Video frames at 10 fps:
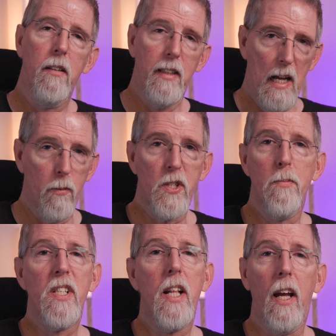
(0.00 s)
That was a
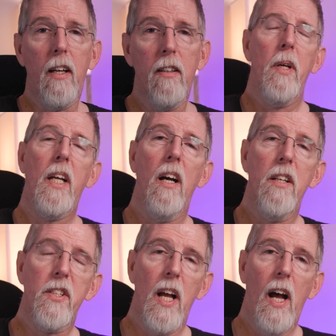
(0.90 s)
mistake,
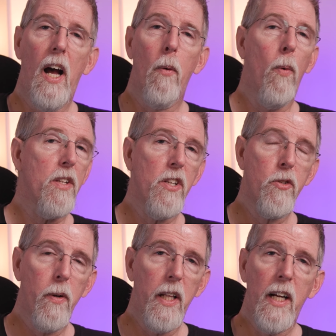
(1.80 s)
because I wasn't
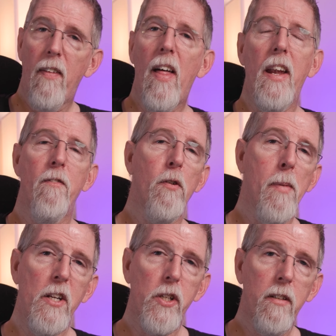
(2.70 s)
drilling on that
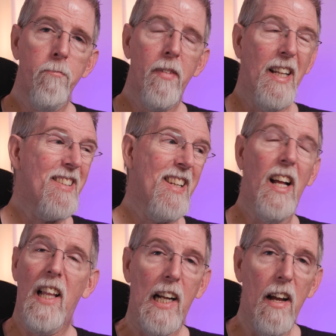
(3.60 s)
information. It's
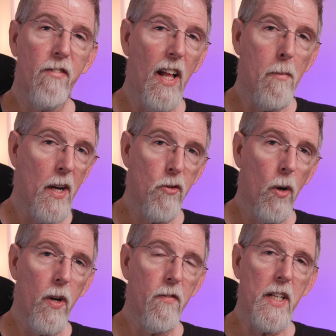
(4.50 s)
not like I fly my
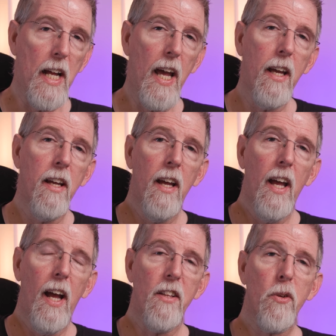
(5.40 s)
drone every day,
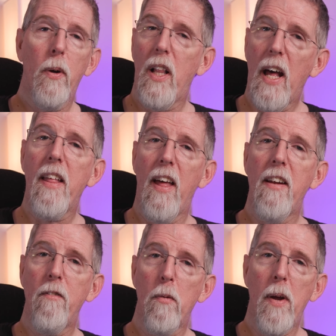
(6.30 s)
and so a lot of that
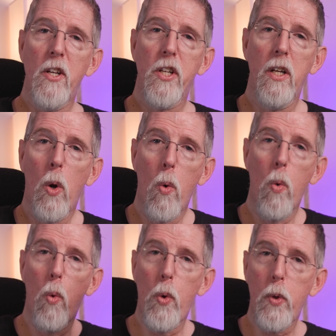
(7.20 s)
information
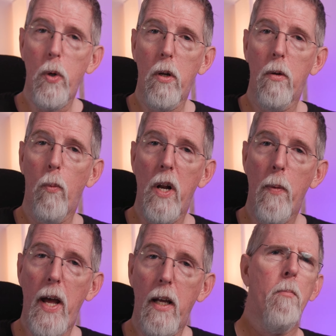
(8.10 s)
went
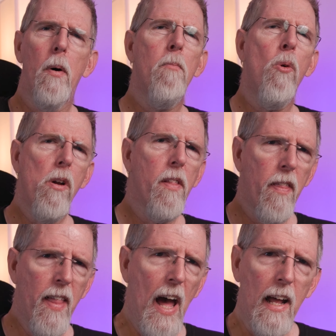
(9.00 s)
away. But more
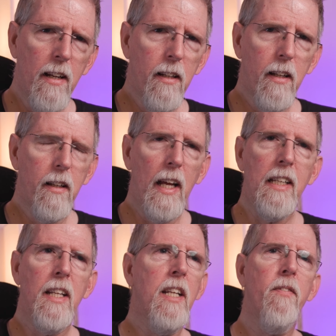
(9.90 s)
than that, it
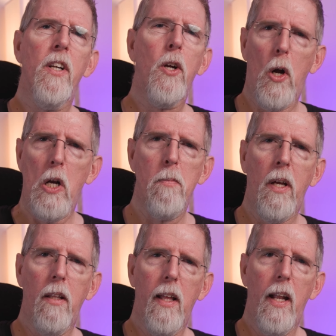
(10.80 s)
didn't even occur to
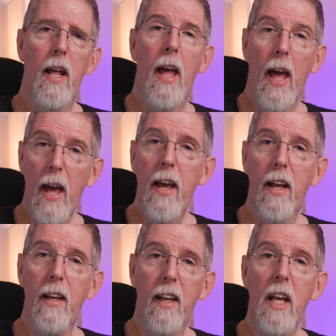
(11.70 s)
me that,
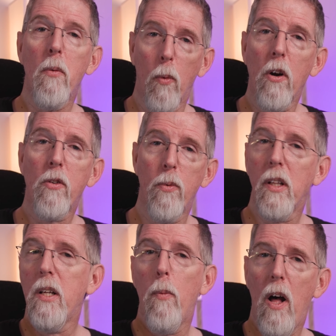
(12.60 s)
hey, it worked
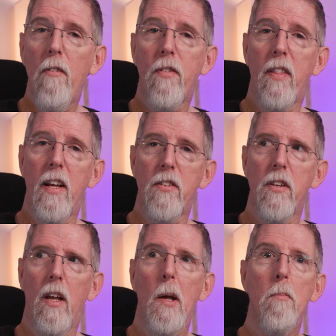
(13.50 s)
really well for this.
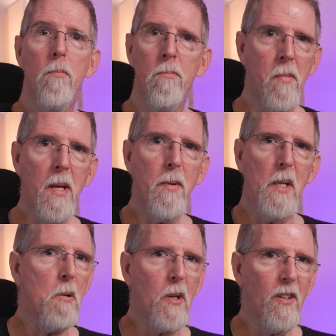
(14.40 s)
Maybe
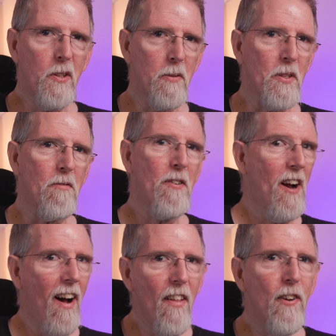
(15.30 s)
you could use it for
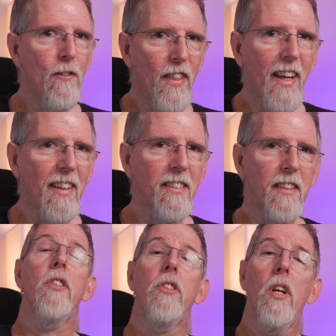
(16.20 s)
other things.
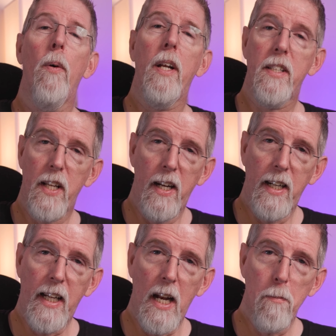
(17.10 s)
So I decided
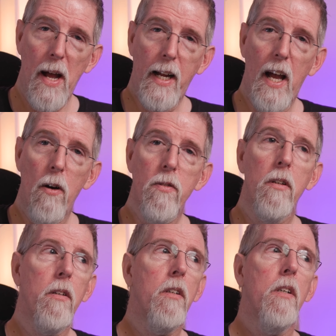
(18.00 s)
to get it back out,
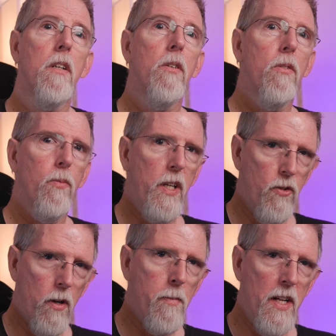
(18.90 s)

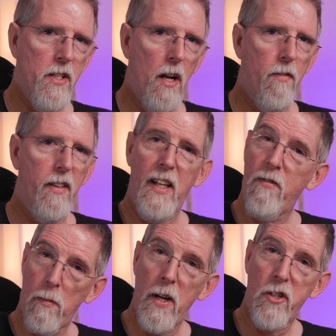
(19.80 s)
re-drill myself on the
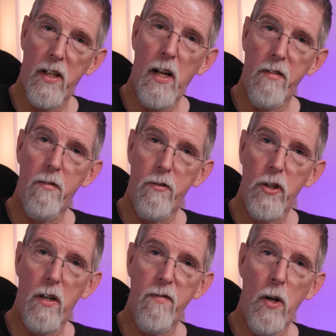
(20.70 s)
information I
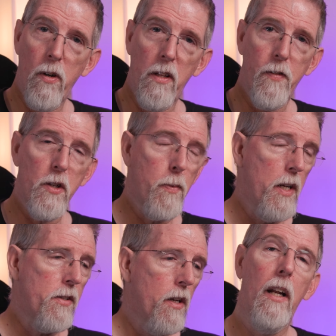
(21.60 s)
should have known in the first
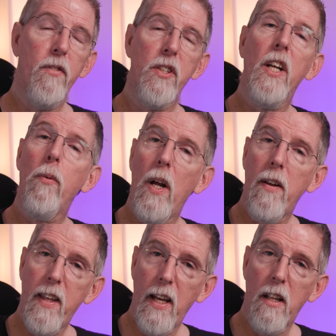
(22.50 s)
place. And if you stick around
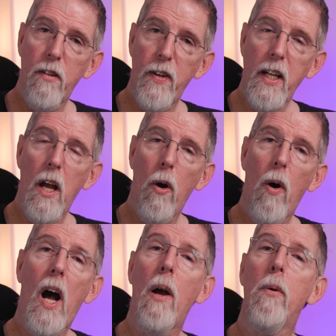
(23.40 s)
to the end of the video,
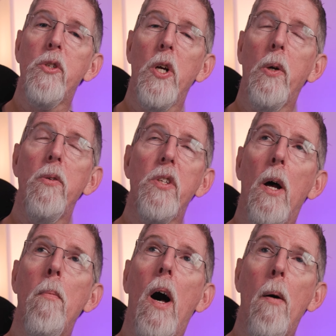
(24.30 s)
I will show you
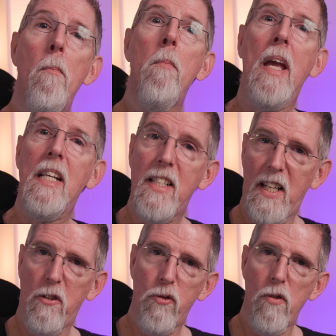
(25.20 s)
some
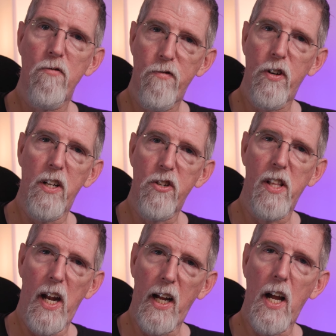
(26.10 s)
amazing drone footage
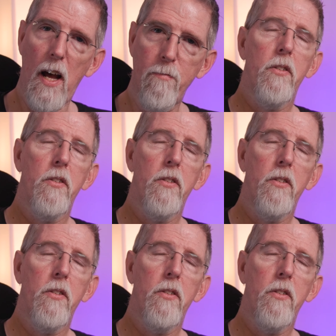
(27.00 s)
that I got.